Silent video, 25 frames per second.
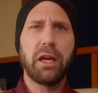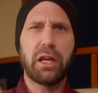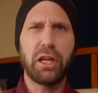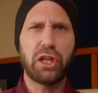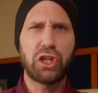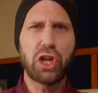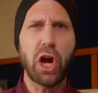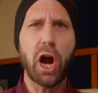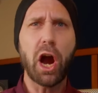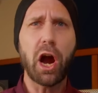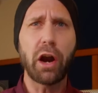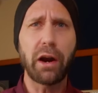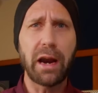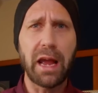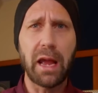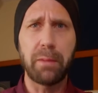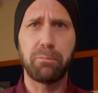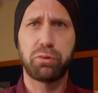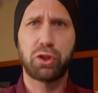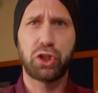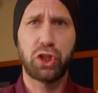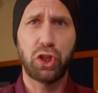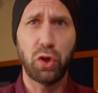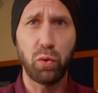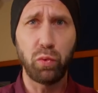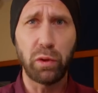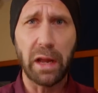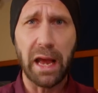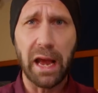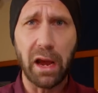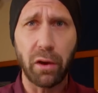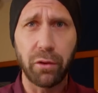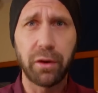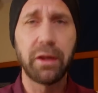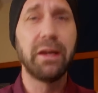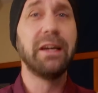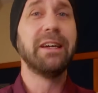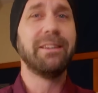guitar amp
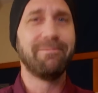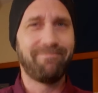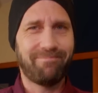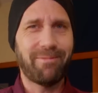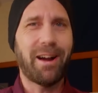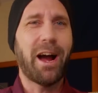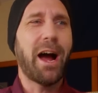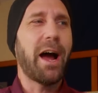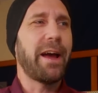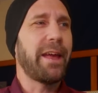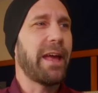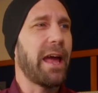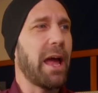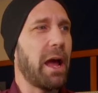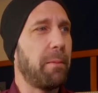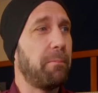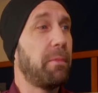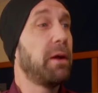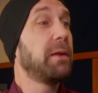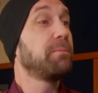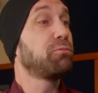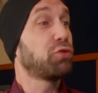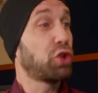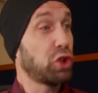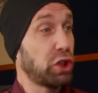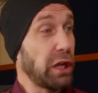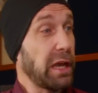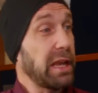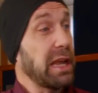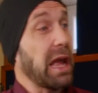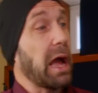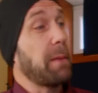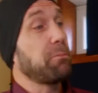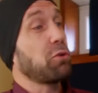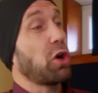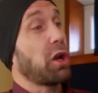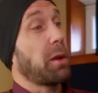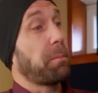shootout? I am. Today
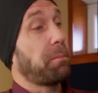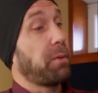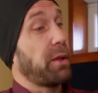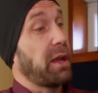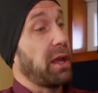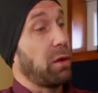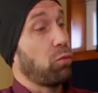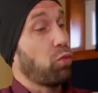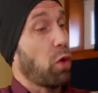I'm gonna play